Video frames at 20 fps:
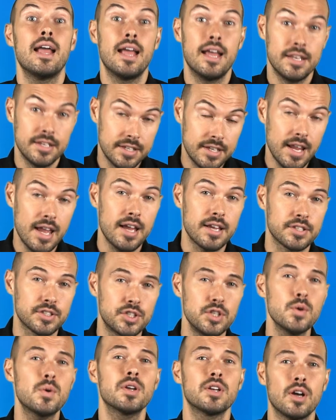And yes,
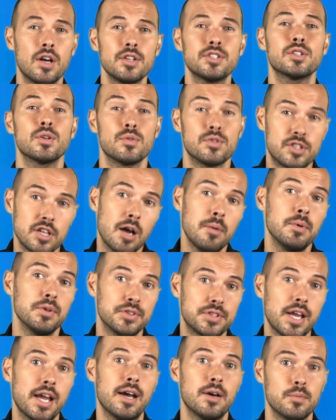you can also double
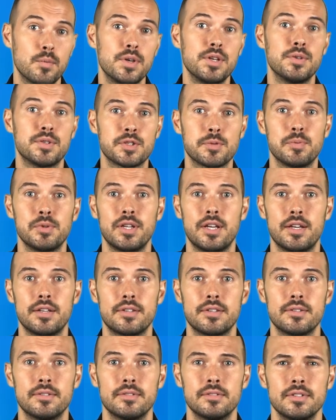down when you
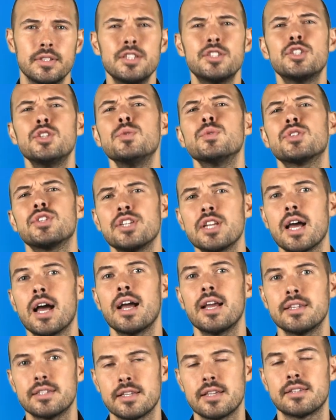split. Let's use
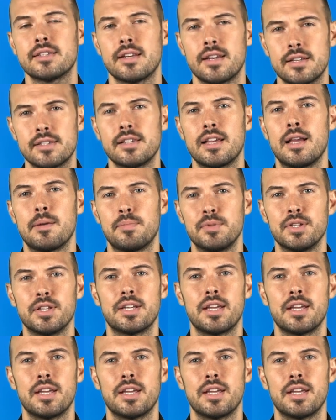9s as an example